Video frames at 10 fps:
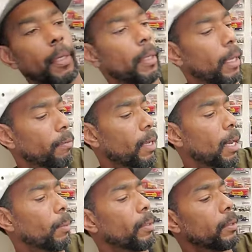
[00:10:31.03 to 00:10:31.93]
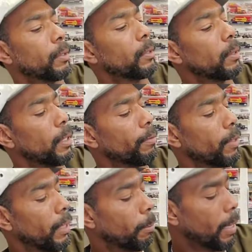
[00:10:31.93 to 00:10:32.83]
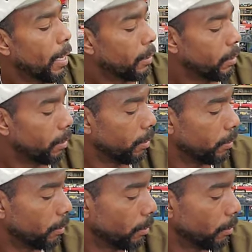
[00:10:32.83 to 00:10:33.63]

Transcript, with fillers: but love the Hot Wheels livery and badging.